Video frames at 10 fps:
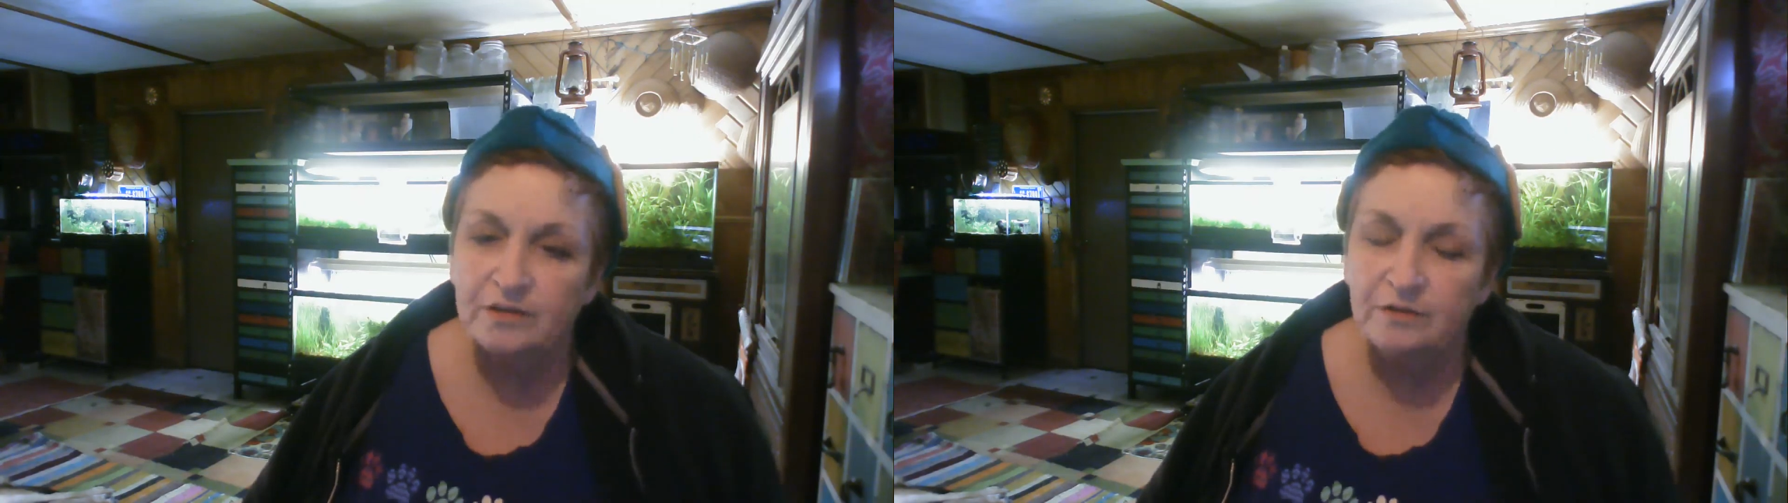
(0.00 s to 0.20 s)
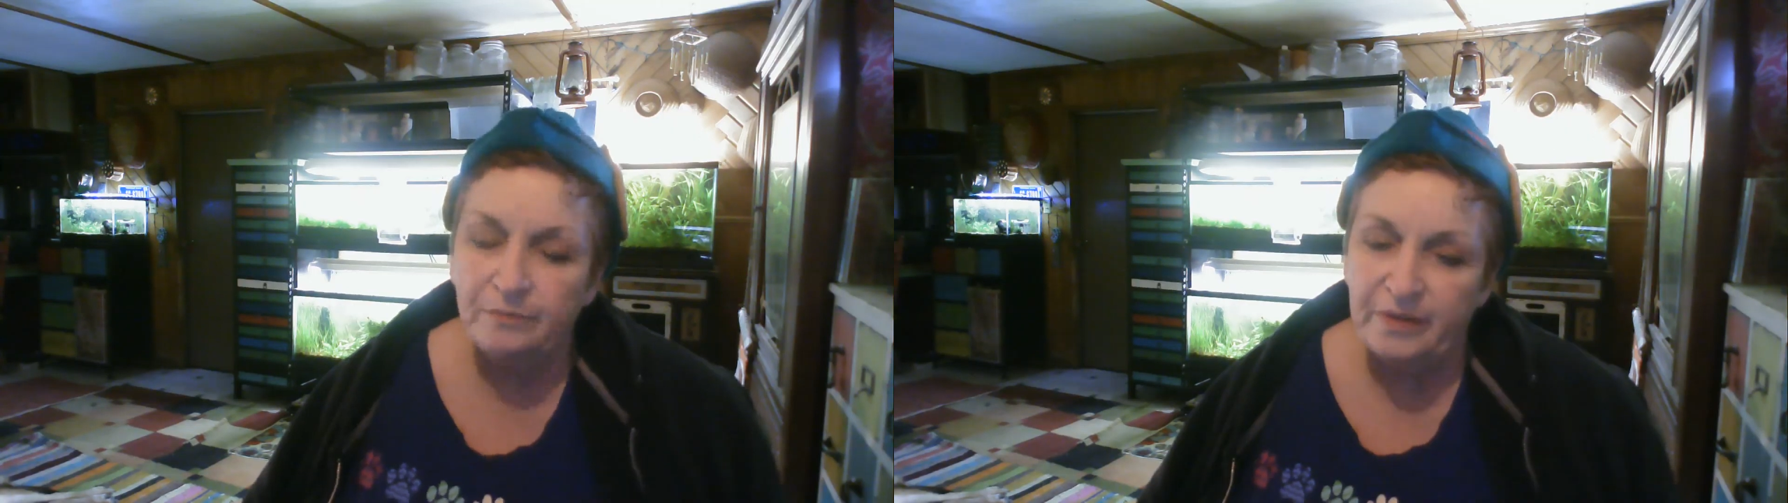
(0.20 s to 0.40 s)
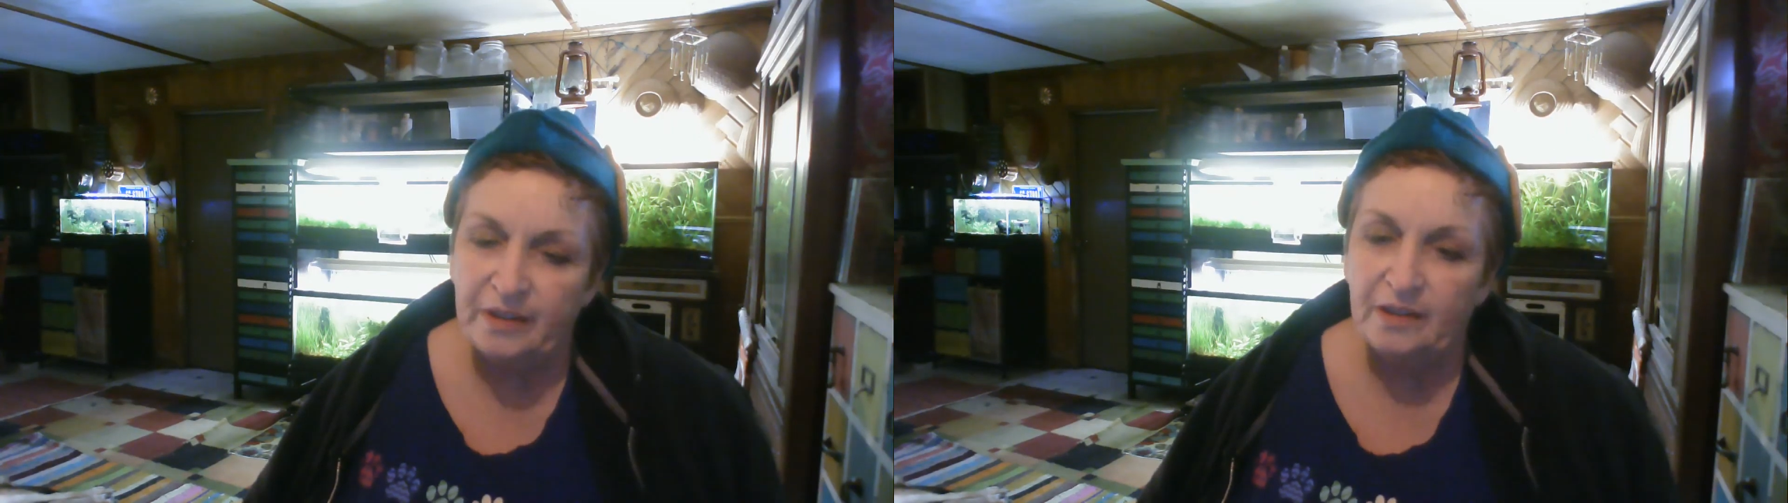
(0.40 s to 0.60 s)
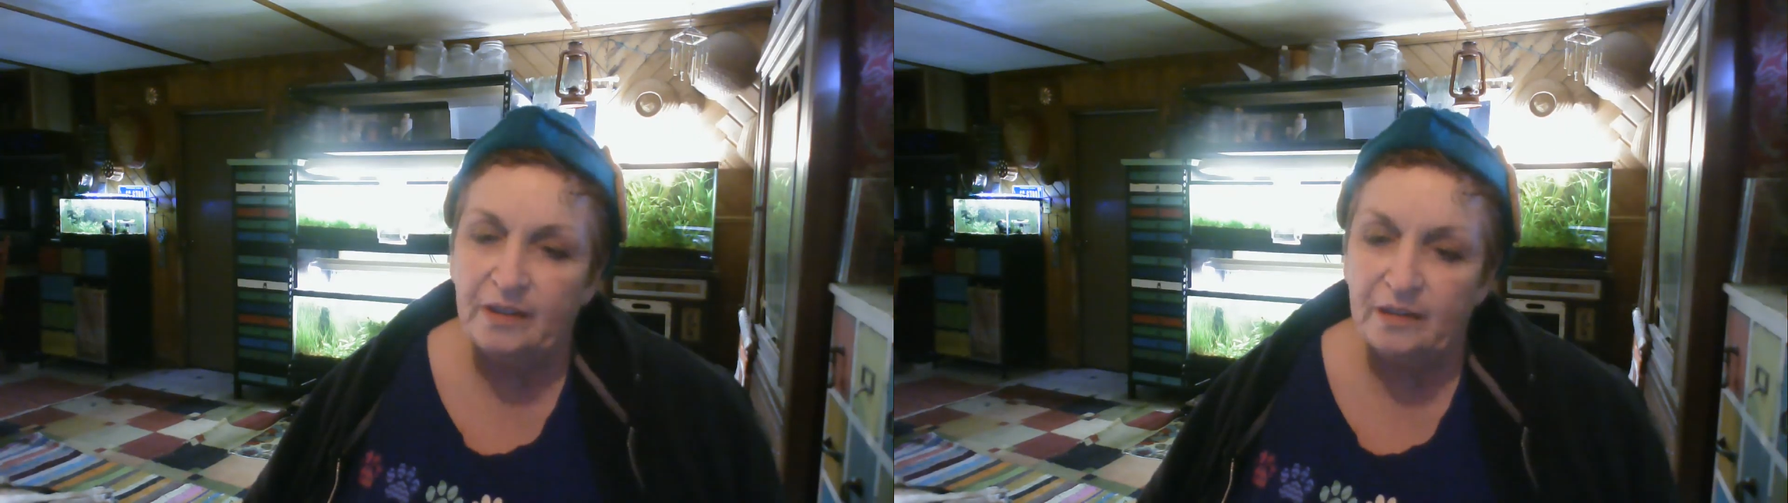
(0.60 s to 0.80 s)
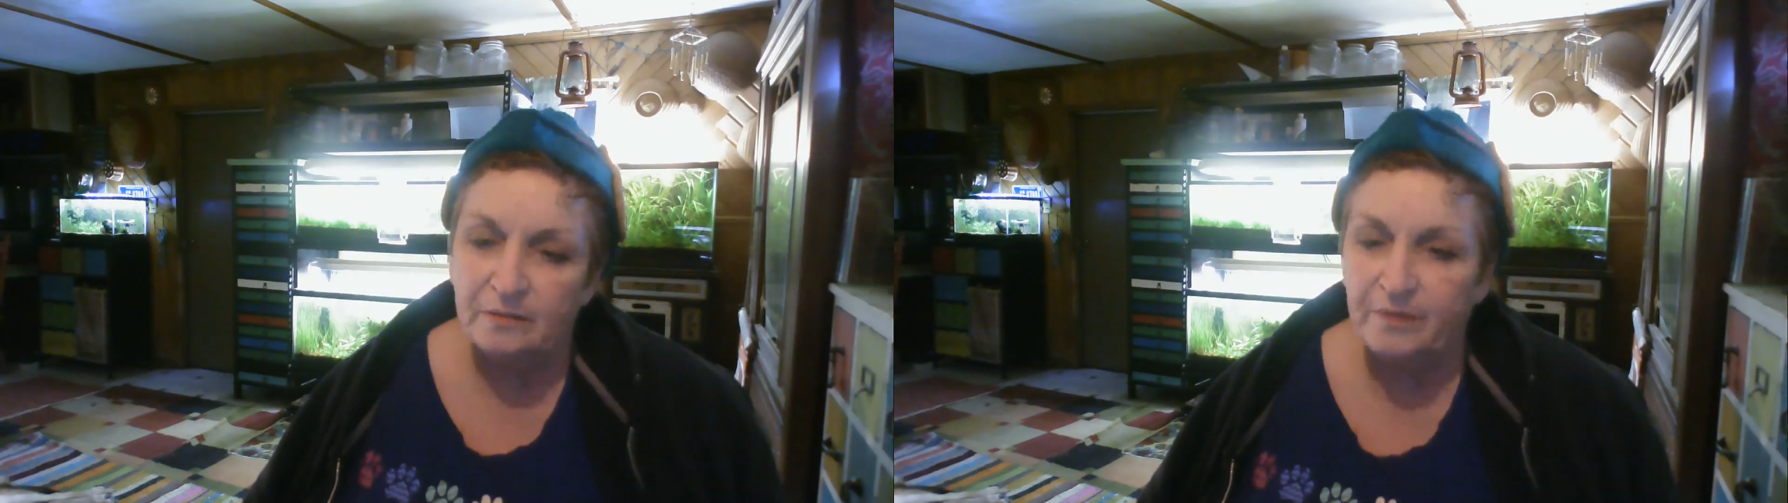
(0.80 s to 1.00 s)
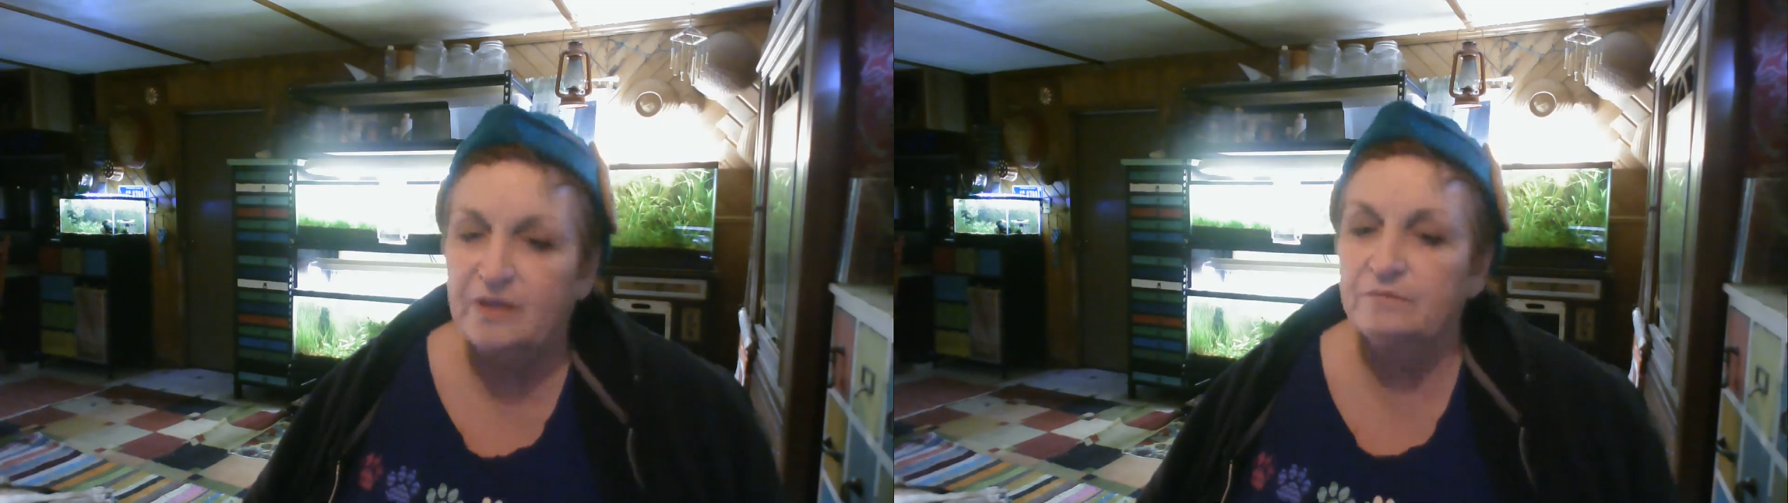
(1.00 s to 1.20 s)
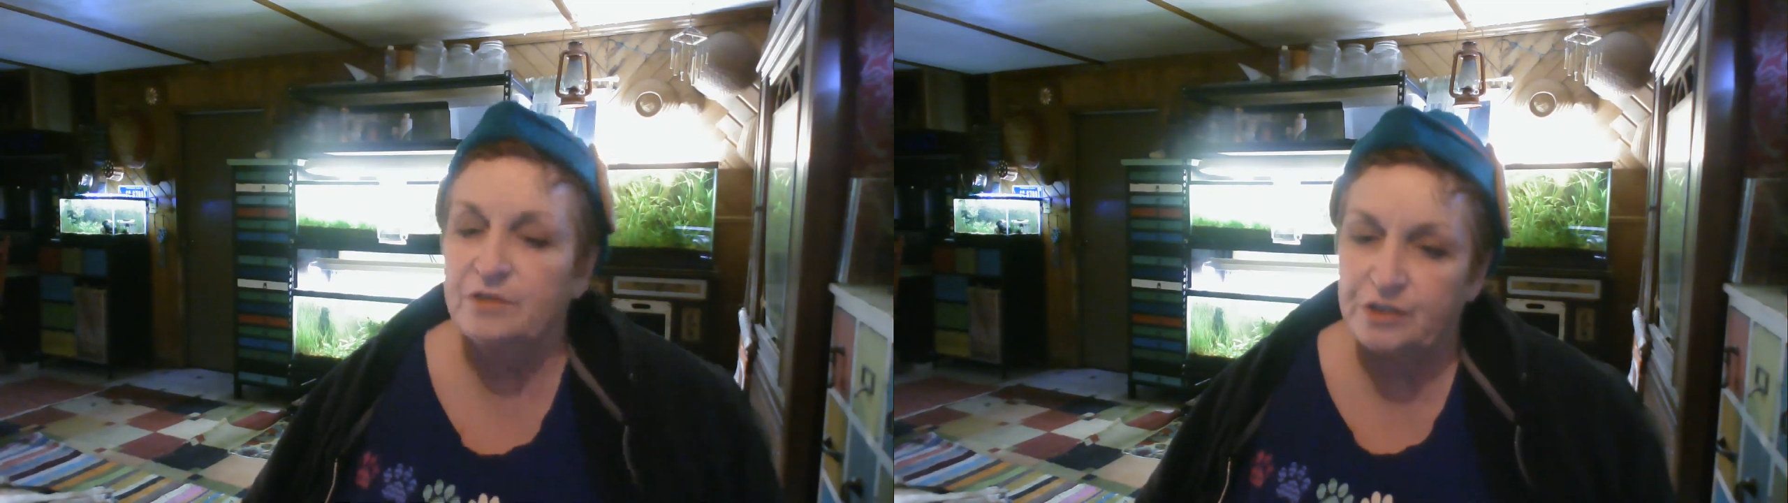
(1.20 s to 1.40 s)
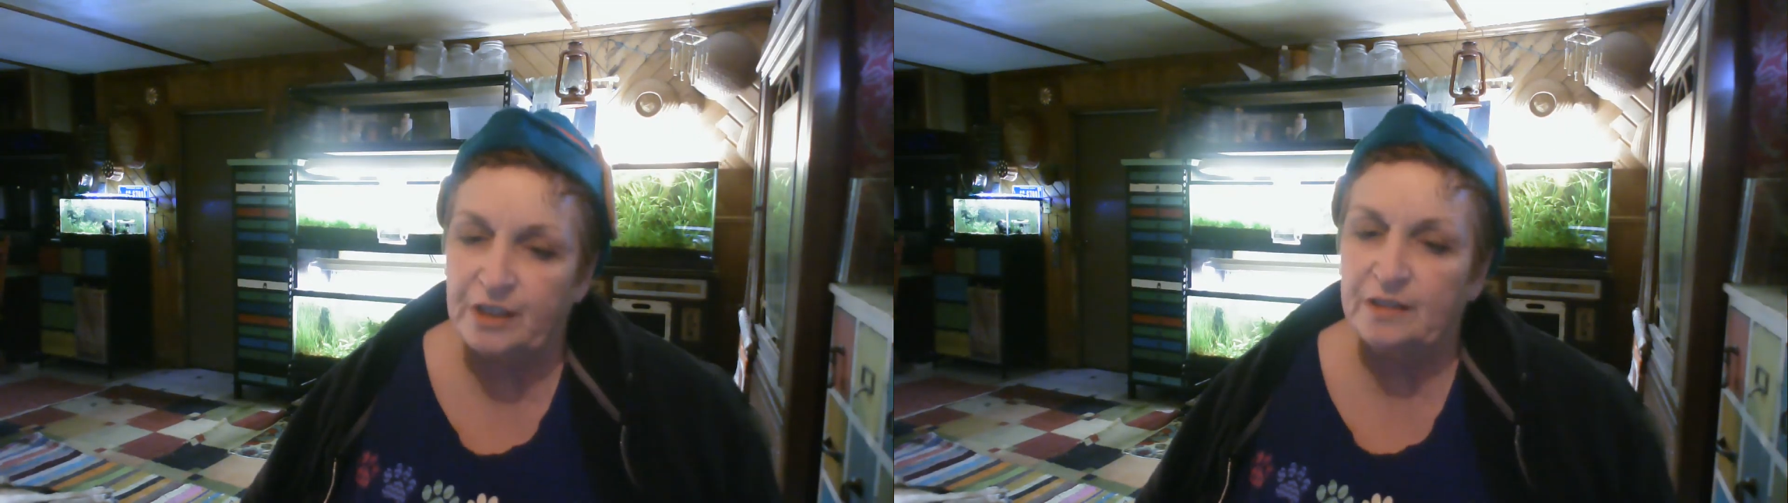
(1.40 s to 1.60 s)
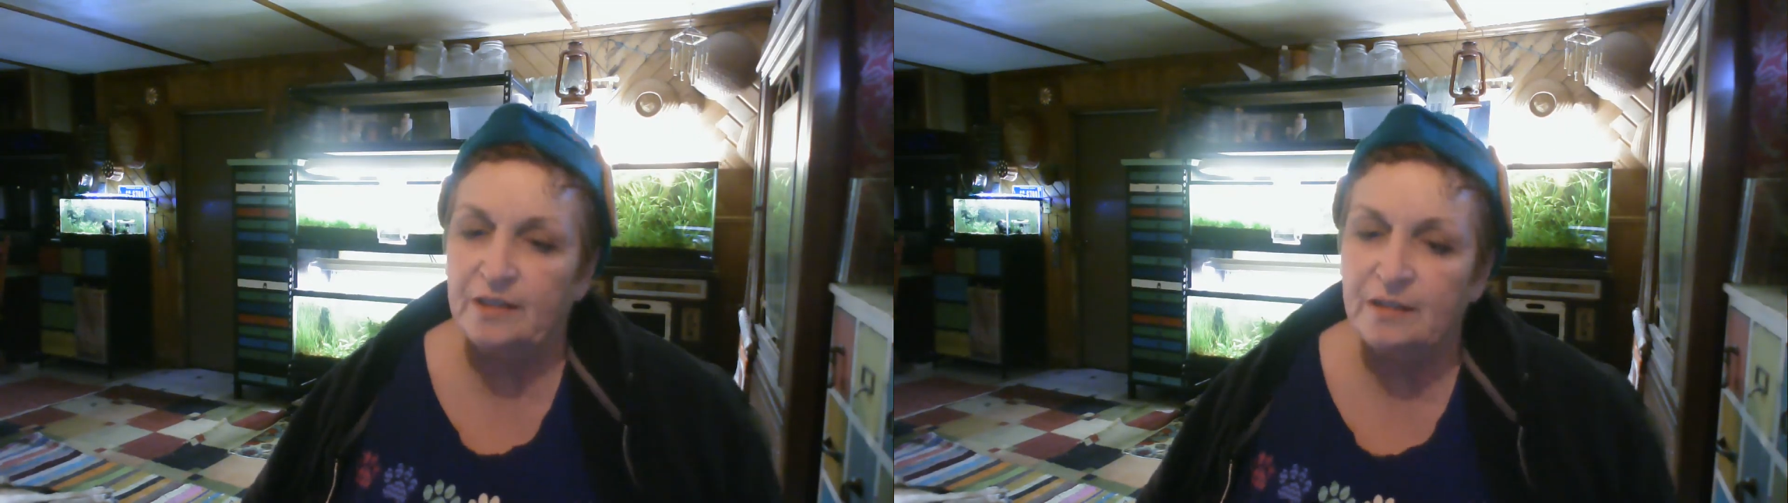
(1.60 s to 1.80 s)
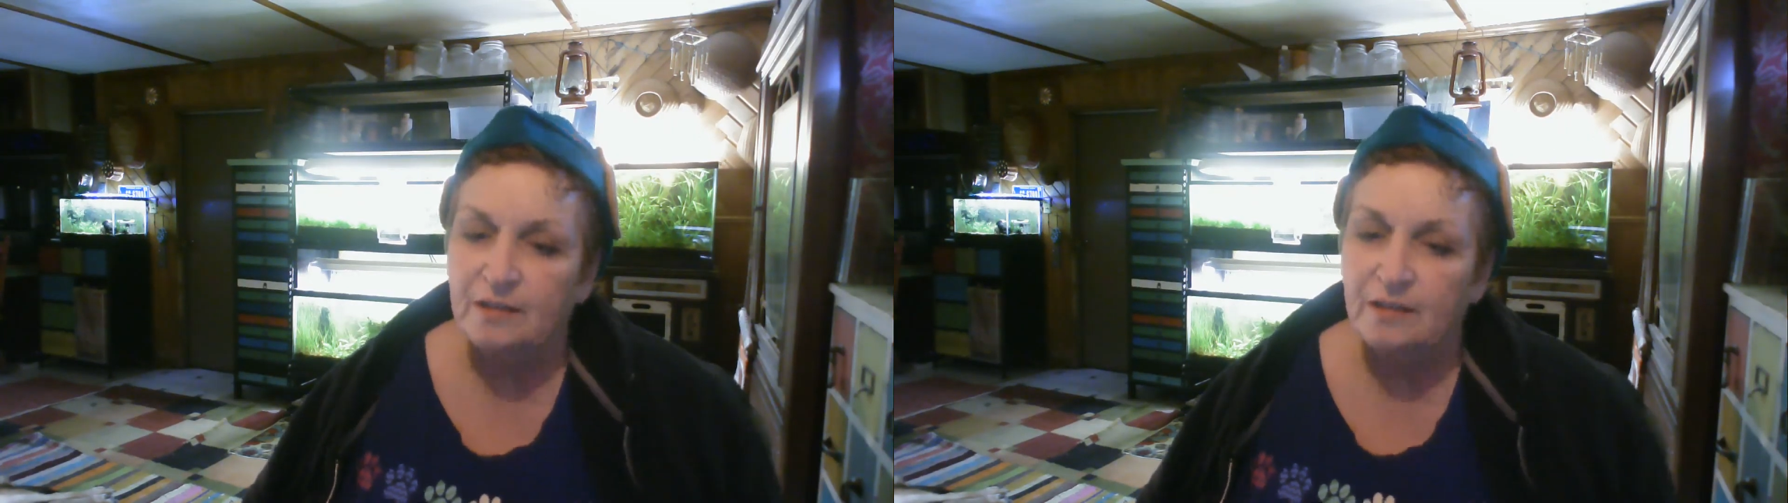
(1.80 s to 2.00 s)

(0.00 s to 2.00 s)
to be in a pen with Sheena,